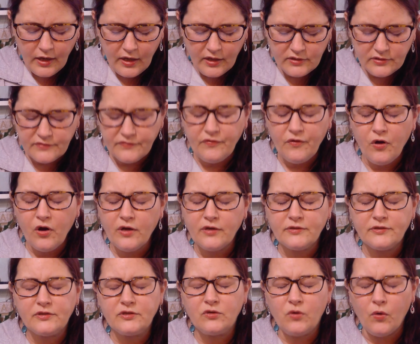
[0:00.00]
As far
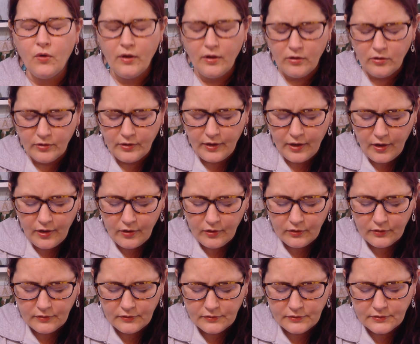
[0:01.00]
as soil
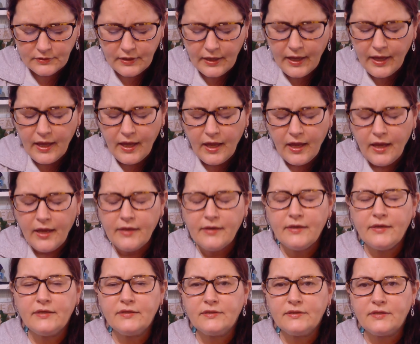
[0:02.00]
goes, it
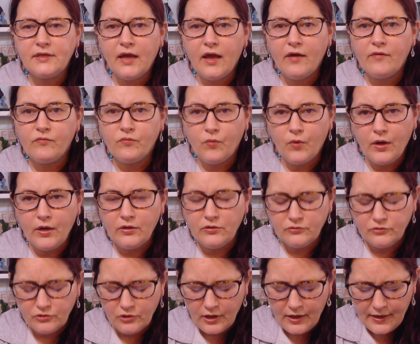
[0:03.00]
needs to have well
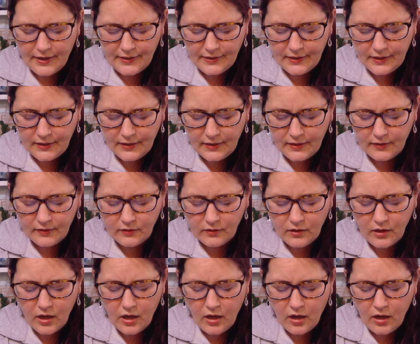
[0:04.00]
draining